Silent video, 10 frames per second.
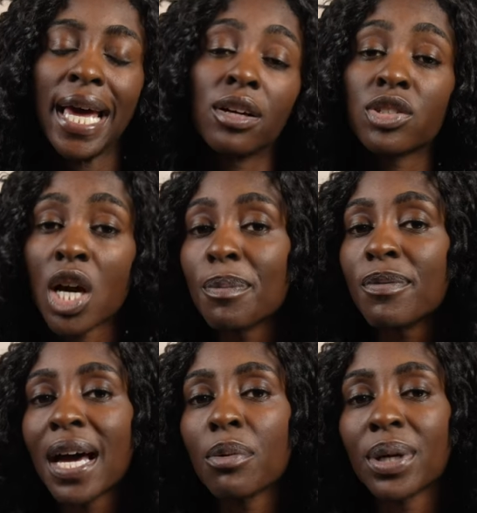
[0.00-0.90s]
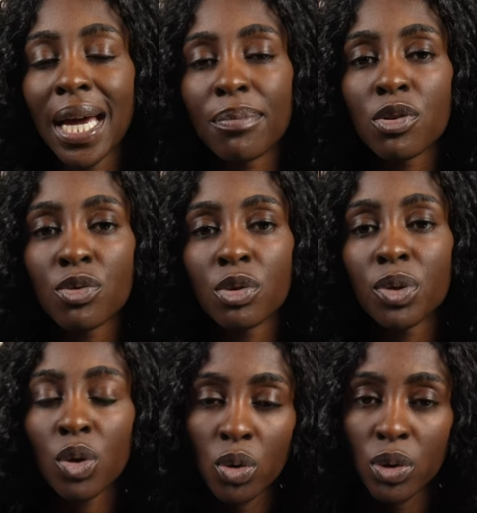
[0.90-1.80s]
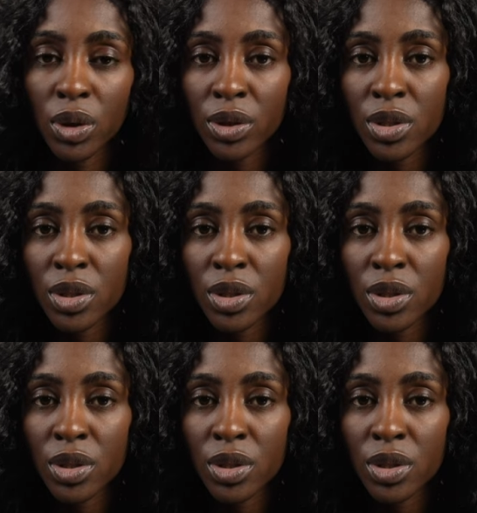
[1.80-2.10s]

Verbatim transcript: And on top of that, we kept the room cool.